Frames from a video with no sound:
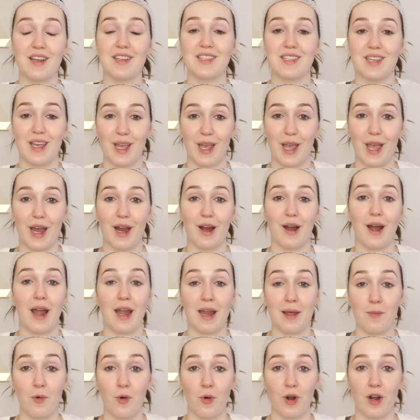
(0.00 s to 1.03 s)
skincare
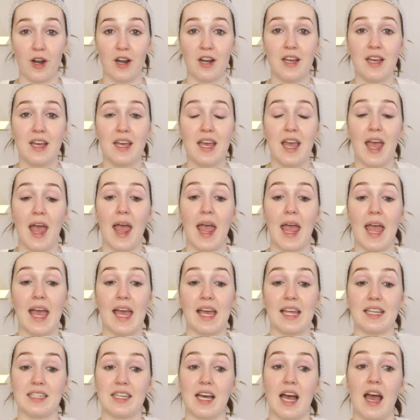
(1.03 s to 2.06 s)
anymore,
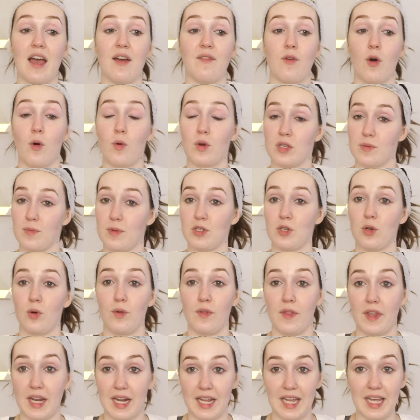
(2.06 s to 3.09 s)
and I've always been
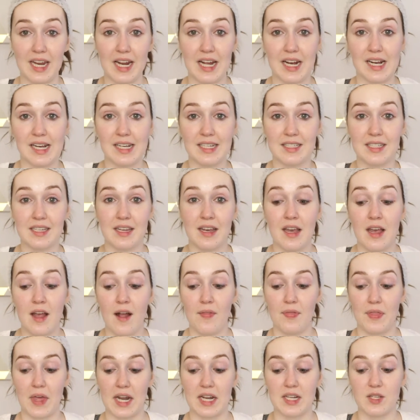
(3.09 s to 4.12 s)
told that I cannot.
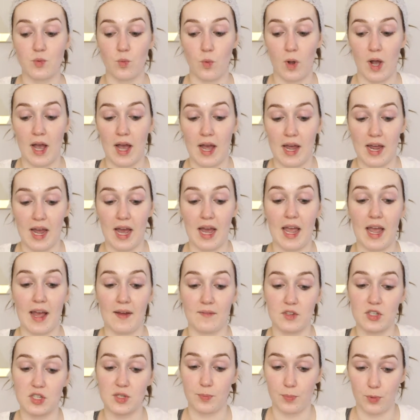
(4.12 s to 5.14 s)
That is why I
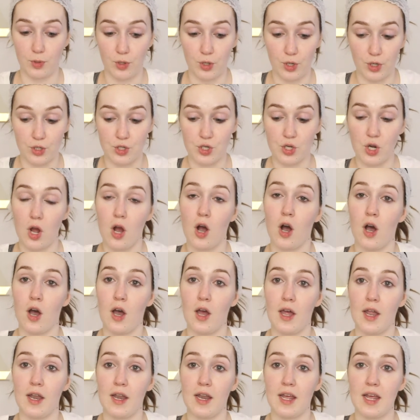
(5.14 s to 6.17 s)
have to splurge
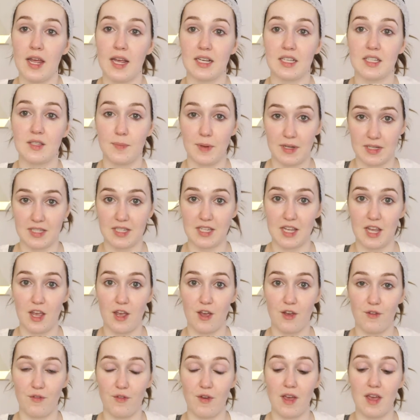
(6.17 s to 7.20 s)
on
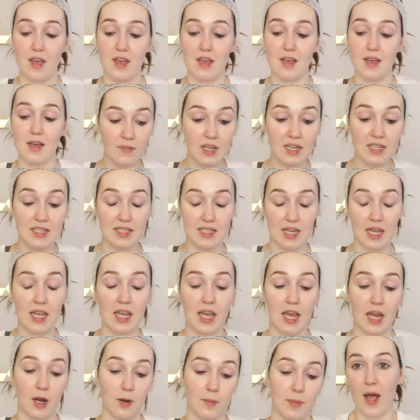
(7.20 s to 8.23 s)
expensive
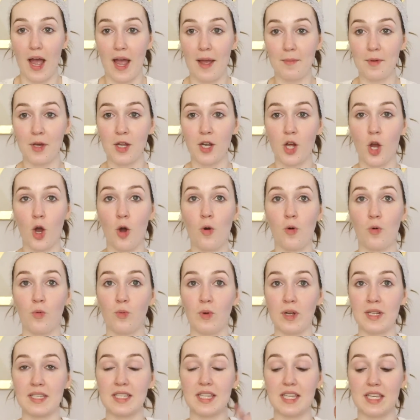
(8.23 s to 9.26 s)
skincare. So I'm gonna go
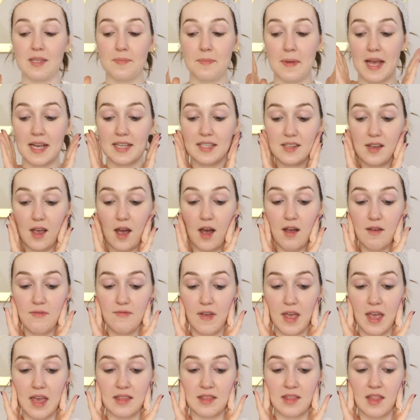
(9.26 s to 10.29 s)
rinse this mask
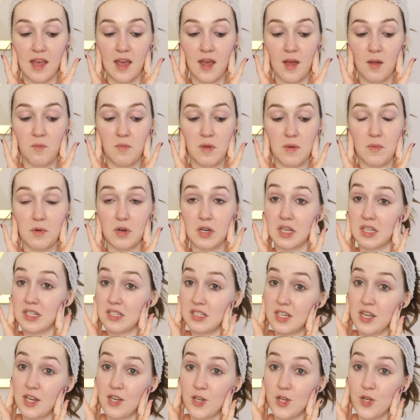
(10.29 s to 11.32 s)
off, and then we will
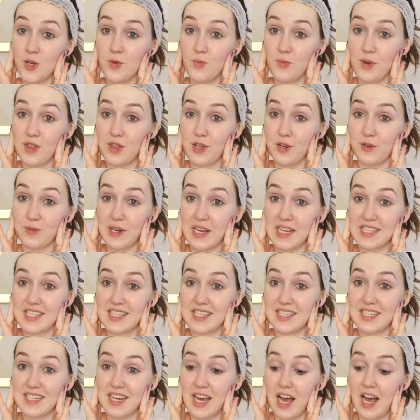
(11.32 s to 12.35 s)
continue with the
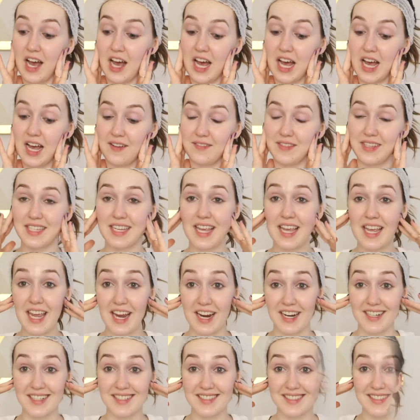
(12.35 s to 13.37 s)
rest of the
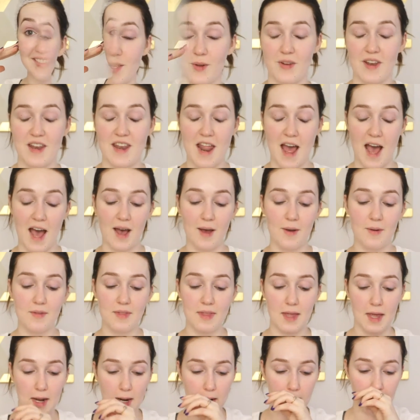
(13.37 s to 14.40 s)
skincare. Okay, so now
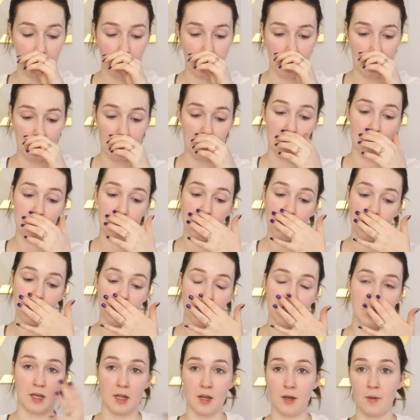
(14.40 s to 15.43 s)
that I
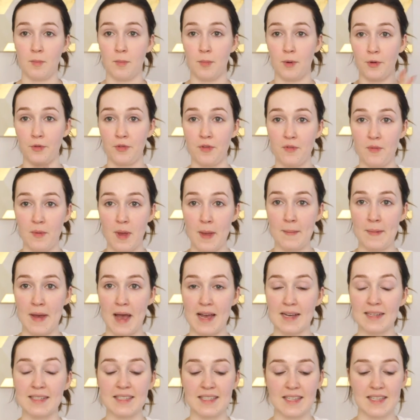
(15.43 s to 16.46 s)
have done both of my
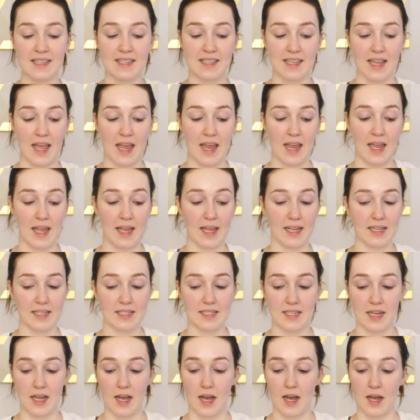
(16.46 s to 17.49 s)
masks,
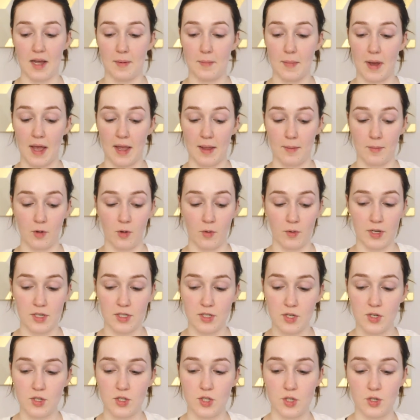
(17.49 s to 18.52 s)
and I'm going
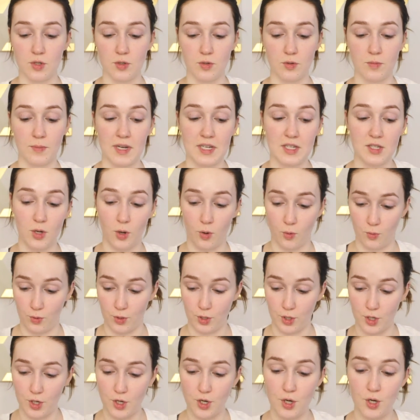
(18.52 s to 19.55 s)
to do my
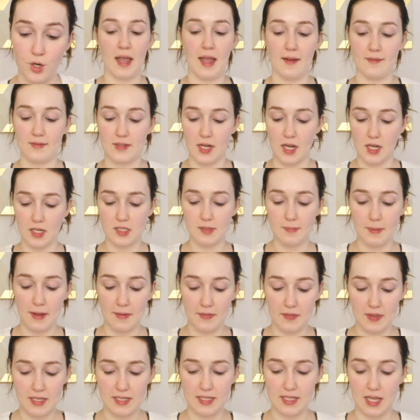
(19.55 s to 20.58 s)
toner. I have talked
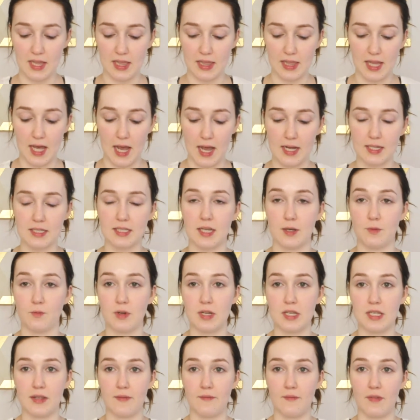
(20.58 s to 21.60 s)
about this a lot in
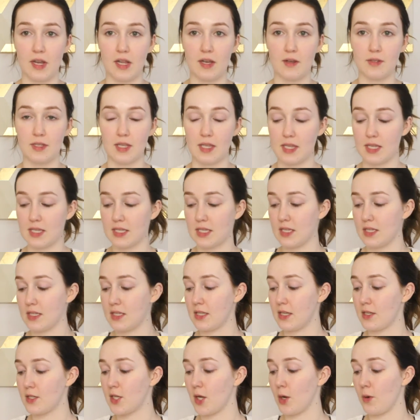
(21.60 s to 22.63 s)
recent videos, and this is
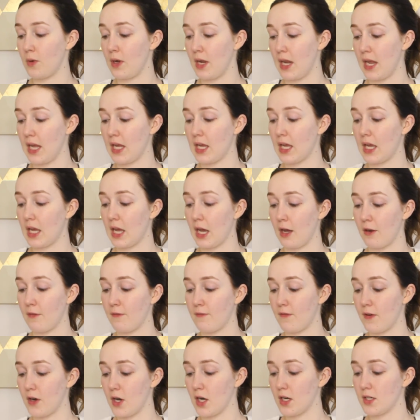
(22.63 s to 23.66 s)
the Tonique
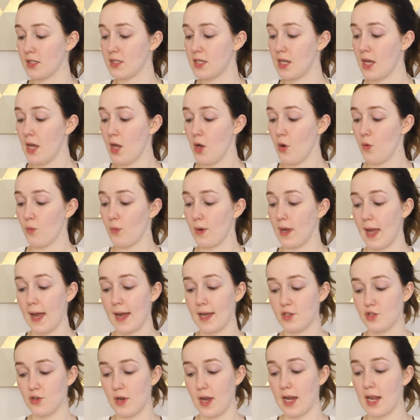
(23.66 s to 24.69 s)
Comfort
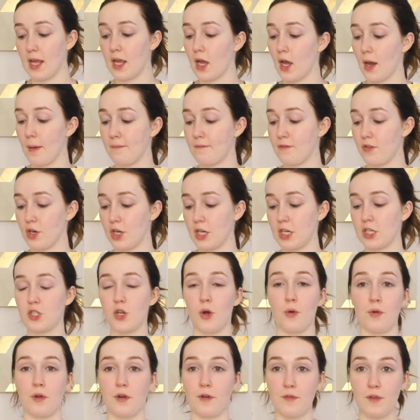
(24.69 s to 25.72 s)
Rehydrating Comforting
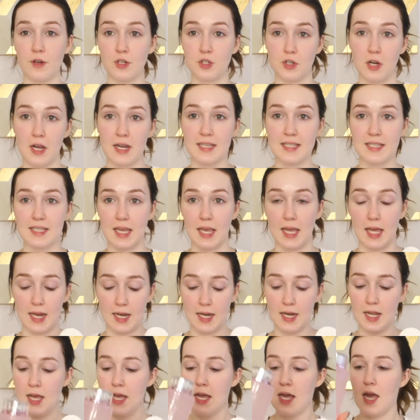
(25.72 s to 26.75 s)
Toner for dry
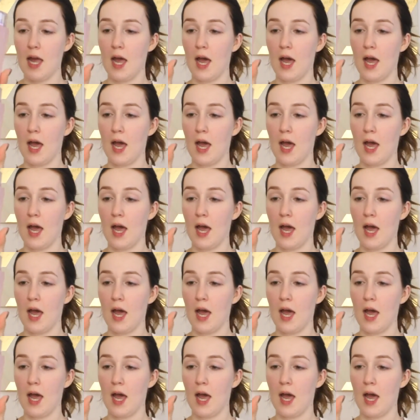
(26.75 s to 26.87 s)
skin.